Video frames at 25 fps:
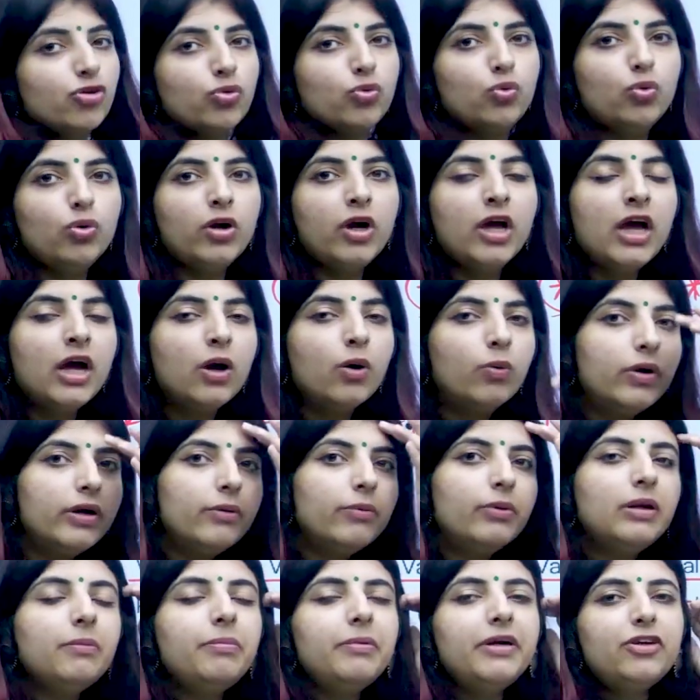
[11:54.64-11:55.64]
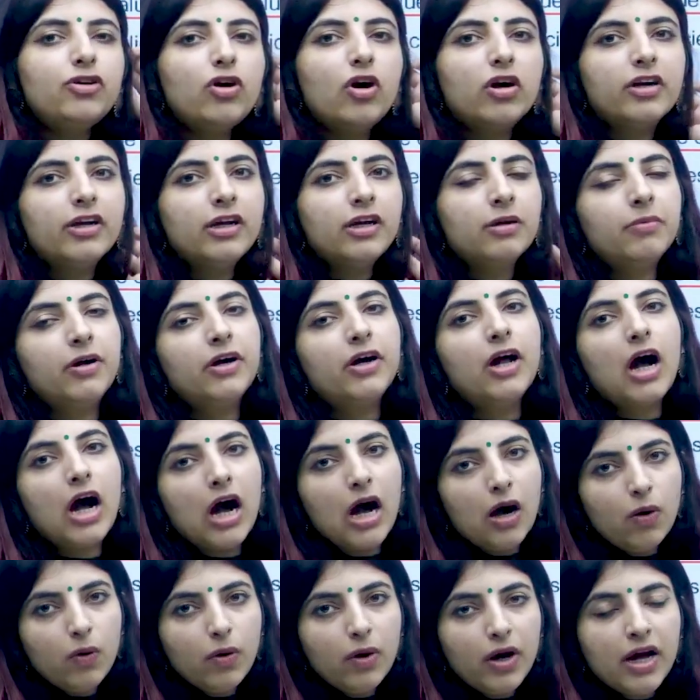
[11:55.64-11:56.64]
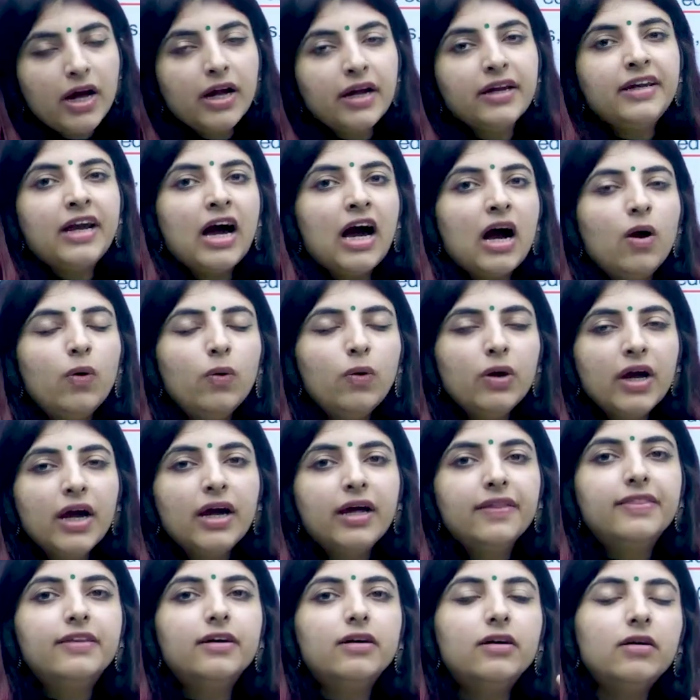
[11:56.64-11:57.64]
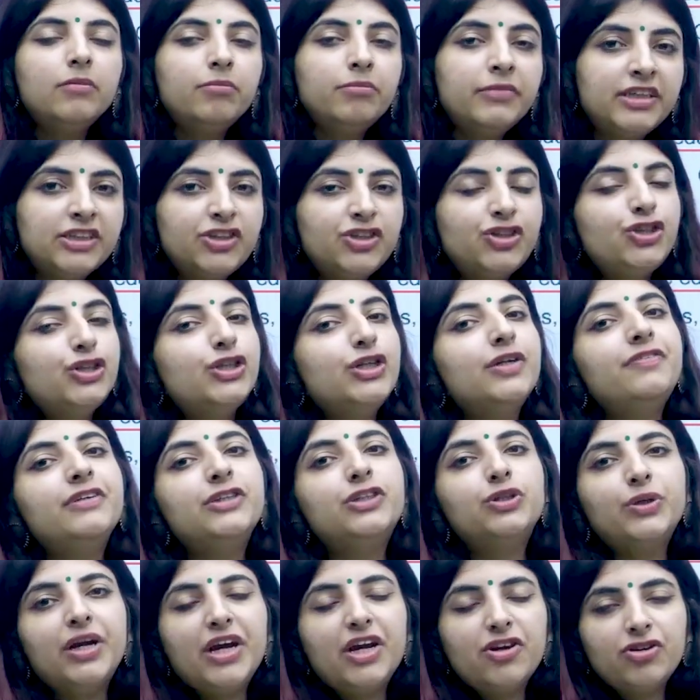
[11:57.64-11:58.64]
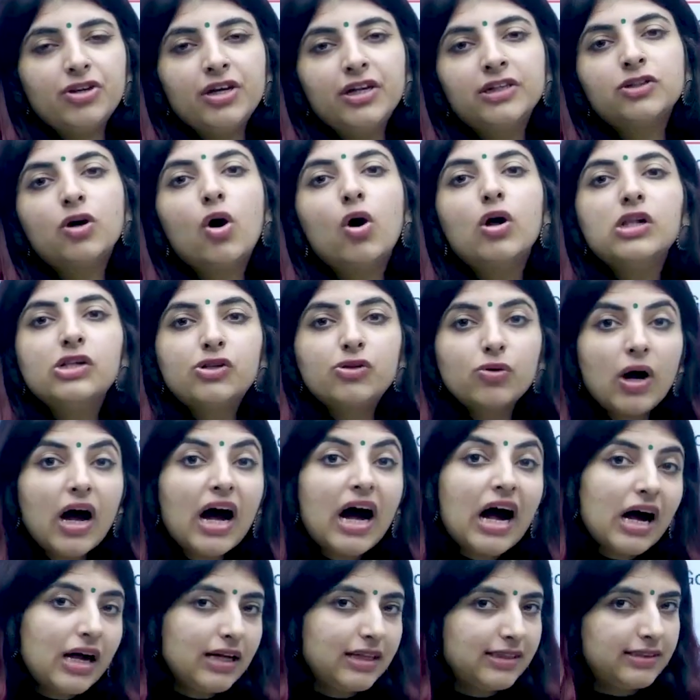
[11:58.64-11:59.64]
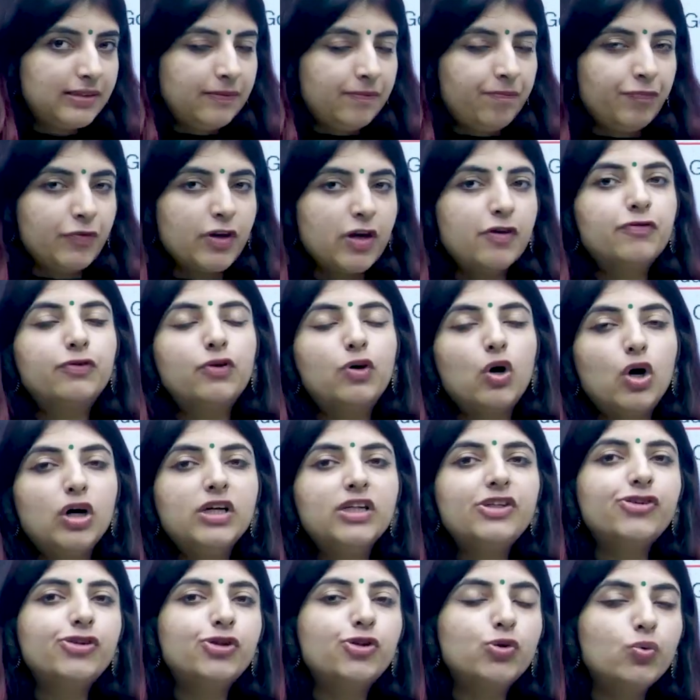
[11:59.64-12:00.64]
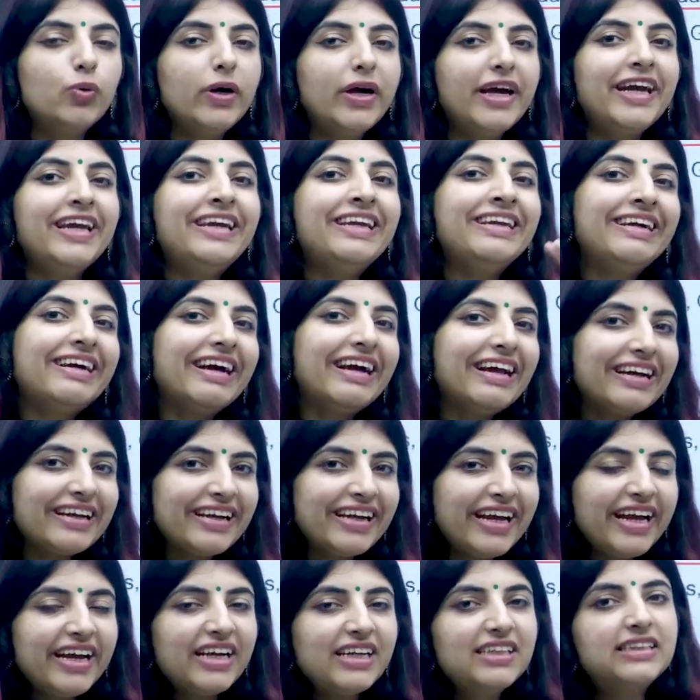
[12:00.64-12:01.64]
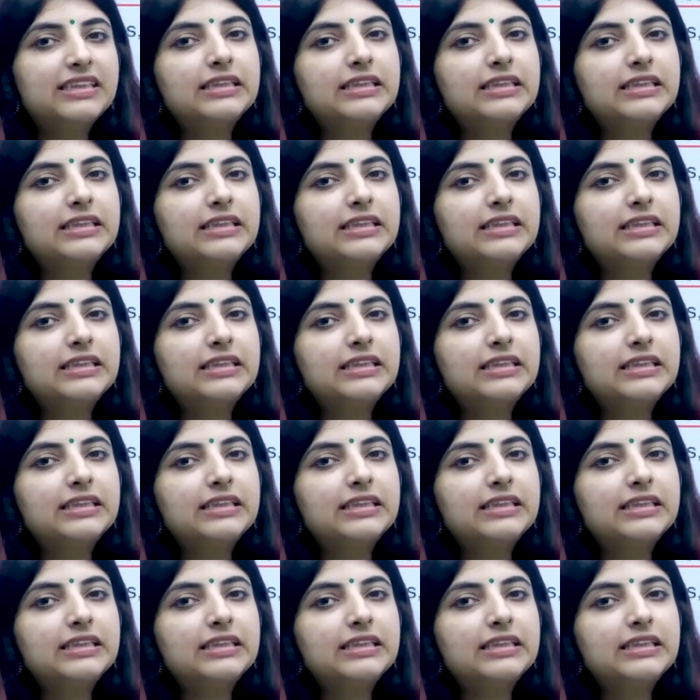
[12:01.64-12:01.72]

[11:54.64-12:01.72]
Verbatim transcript: to we will be talking about how now the ministry of education has also asked of course, to inculcate